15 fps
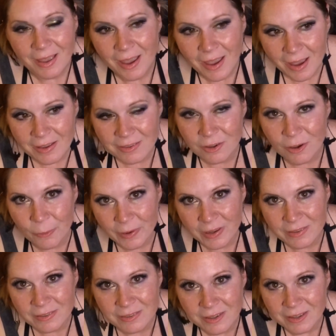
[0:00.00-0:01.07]
as
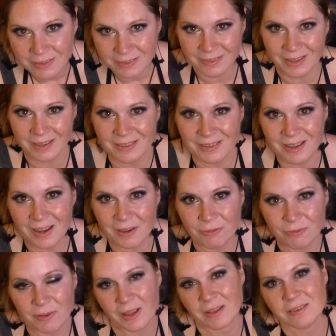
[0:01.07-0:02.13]
always, stay
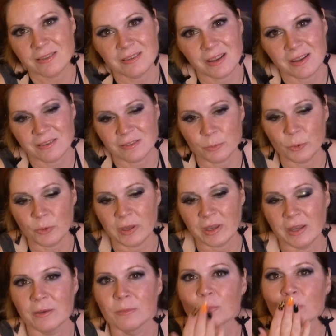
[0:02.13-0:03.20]
safe and stay spooky.